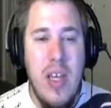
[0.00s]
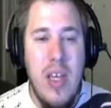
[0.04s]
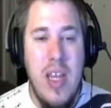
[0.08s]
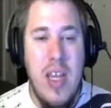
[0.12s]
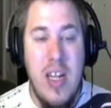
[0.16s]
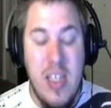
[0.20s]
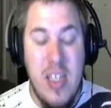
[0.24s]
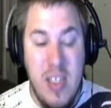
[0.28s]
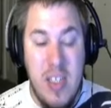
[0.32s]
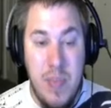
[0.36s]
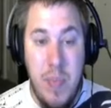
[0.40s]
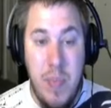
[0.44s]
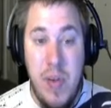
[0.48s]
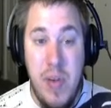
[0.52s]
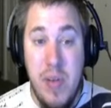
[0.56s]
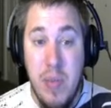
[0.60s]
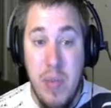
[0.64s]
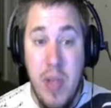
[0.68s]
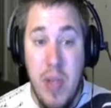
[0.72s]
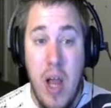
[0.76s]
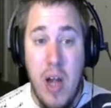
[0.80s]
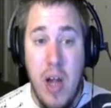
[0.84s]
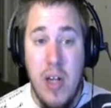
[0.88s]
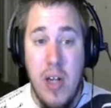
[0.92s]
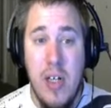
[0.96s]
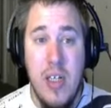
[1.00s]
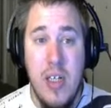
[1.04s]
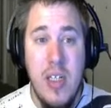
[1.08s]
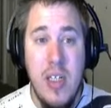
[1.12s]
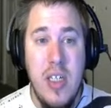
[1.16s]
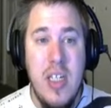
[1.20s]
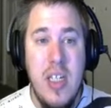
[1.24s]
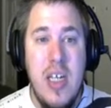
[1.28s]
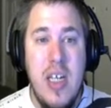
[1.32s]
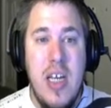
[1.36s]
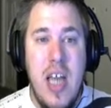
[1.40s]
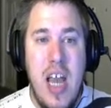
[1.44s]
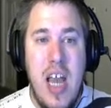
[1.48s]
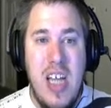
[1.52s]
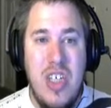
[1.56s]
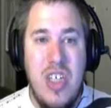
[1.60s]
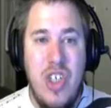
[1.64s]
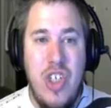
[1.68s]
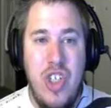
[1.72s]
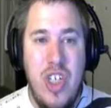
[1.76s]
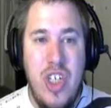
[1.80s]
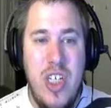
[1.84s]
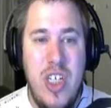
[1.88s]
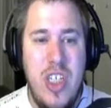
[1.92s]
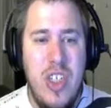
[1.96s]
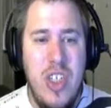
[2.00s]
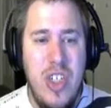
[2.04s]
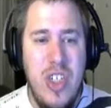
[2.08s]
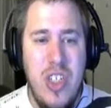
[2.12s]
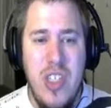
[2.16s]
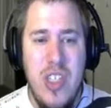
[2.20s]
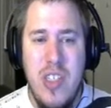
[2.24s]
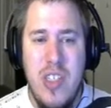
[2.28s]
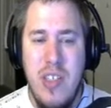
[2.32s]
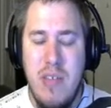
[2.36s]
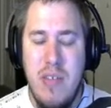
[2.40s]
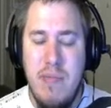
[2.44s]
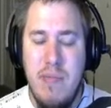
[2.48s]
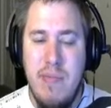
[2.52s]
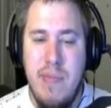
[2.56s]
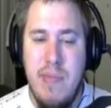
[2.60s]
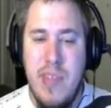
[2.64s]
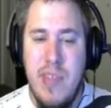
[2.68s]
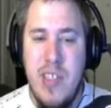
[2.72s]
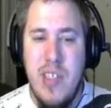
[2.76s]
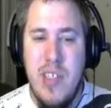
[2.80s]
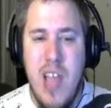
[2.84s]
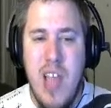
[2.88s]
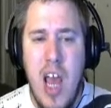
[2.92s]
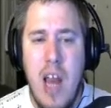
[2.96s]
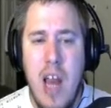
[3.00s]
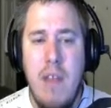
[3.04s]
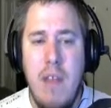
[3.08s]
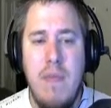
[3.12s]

Spin Blocker. And Shedinja is kind of,